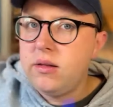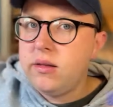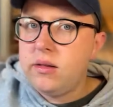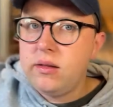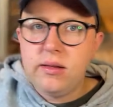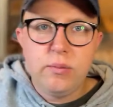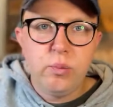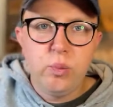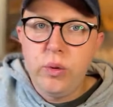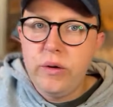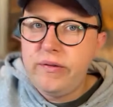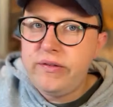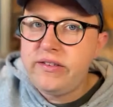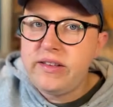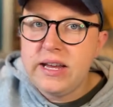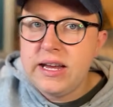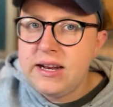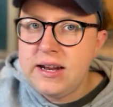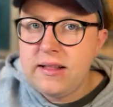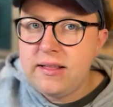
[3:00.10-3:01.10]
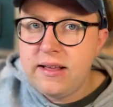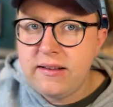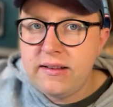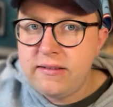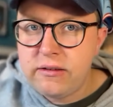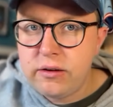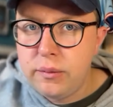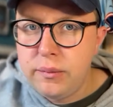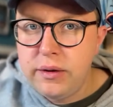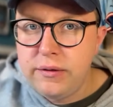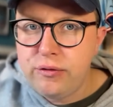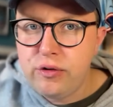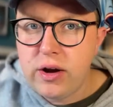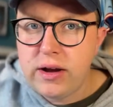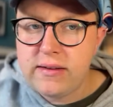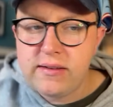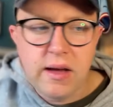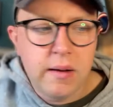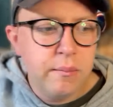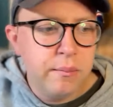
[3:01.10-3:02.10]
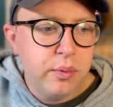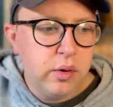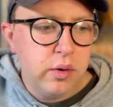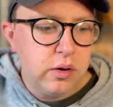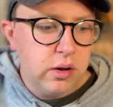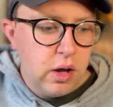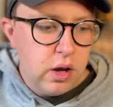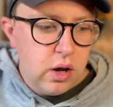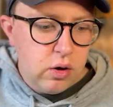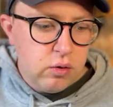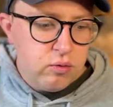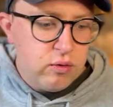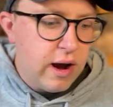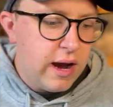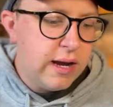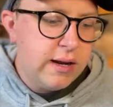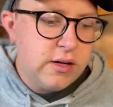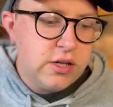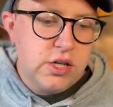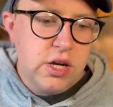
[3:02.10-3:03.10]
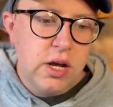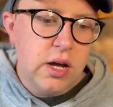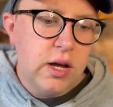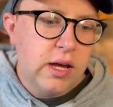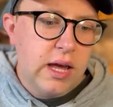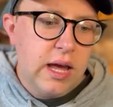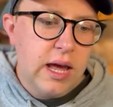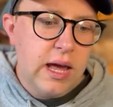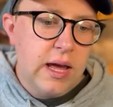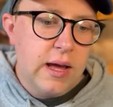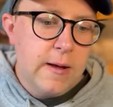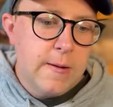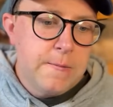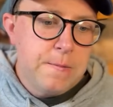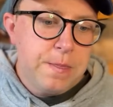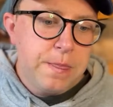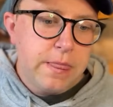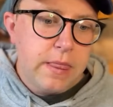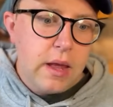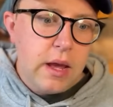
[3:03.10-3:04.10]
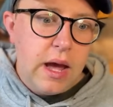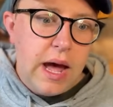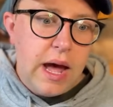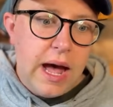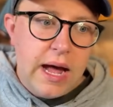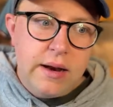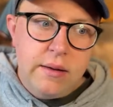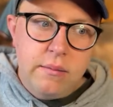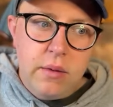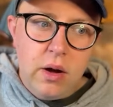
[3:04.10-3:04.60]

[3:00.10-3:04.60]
We've seen it this summer, for example. Ryan Cherki and